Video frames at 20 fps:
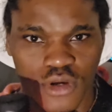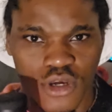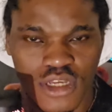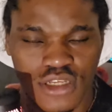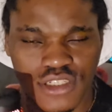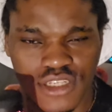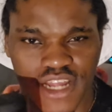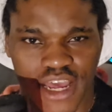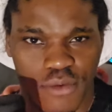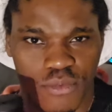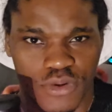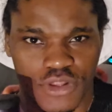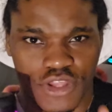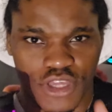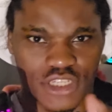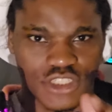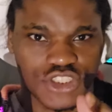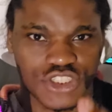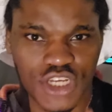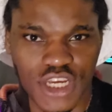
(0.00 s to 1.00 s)
slight where
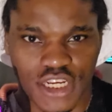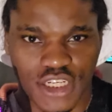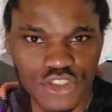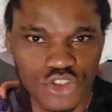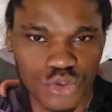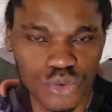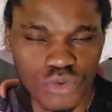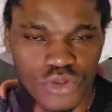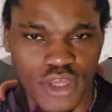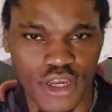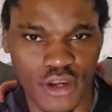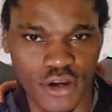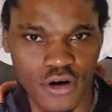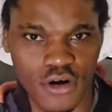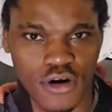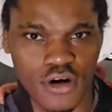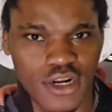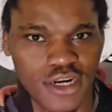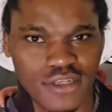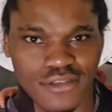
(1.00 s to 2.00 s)
they change who they
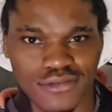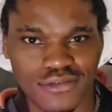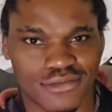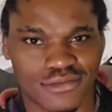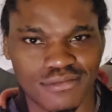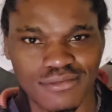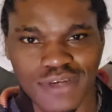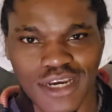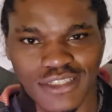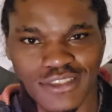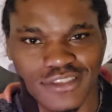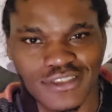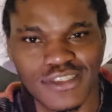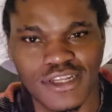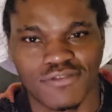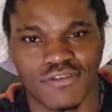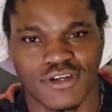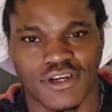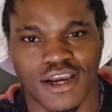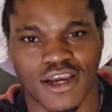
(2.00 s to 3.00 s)
are. And I just
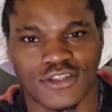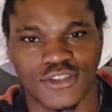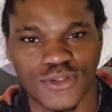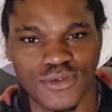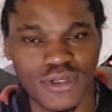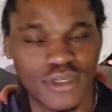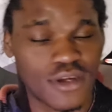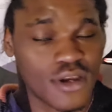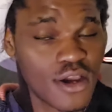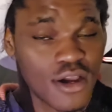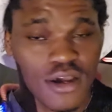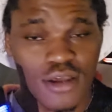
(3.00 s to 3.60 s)
never got into it.